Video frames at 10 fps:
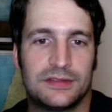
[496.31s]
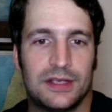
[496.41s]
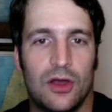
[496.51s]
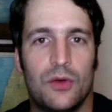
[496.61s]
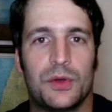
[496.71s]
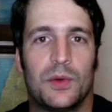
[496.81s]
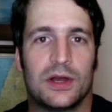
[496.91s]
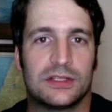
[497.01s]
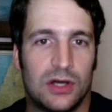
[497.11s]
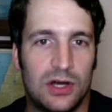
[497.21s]
saying, oh, we
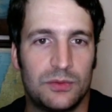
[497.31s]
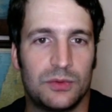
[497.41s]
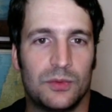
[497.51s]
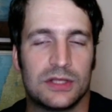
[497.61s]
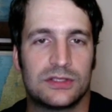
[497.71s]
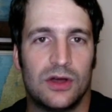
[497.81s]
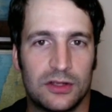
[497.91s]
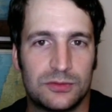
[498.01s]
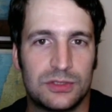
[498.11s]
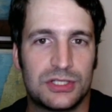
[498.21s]
want to talk, we want
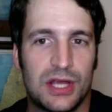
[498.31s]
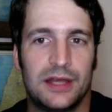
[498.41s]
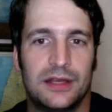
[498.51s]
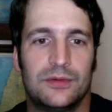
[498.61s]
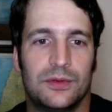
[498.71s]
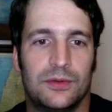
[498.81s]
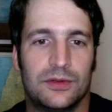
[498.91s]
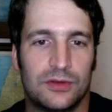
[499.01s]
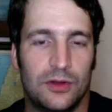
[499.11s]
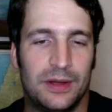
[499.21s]
talks with China,
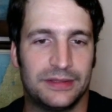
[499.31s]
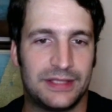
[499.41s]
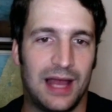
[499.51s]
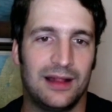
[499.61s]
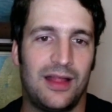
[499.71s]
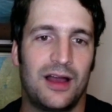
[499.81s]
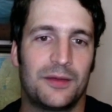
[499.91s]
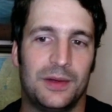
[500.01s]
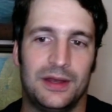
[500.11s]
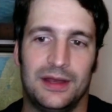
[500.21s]
it's all about
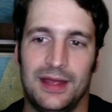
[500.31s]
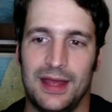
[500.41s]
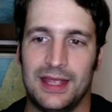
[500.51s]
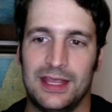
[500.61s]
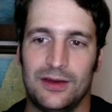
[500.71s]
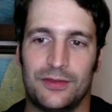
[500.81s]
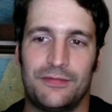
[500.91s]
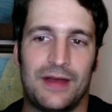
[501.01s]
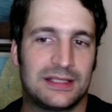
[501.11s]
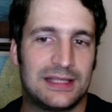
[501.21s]
dialogue. But, you know, the
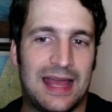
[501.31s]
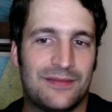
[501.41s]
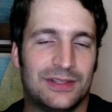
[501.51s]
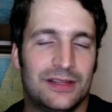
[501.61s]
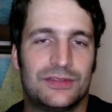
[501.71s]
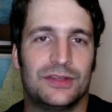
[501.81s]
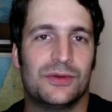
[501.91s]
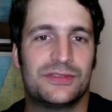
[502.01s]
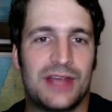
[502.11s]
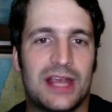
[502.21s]
fact that they haven't lifted
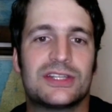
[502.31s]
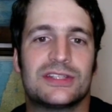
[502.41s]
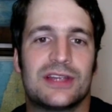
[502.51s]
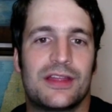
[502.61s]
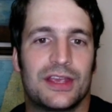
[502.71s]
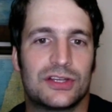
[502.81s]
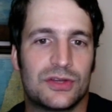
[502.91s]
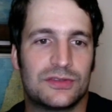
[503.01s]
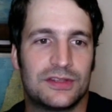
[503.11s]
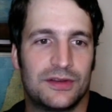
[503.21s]
those sanctions, I think,
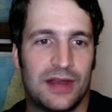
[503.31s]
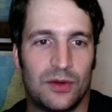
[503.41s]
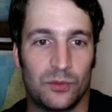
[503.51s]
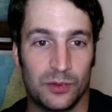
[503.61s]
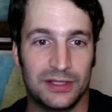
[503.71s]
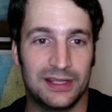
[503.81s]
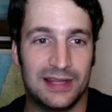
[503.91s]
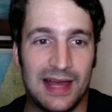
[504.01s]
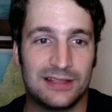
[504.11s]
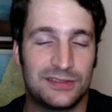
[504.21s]
shows that they're not really
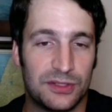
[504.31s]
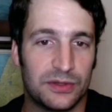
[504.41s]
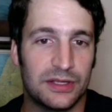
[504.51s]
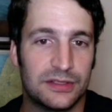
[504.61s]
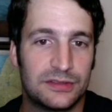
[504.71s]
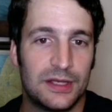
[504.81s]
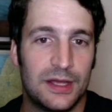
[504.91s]
that serious.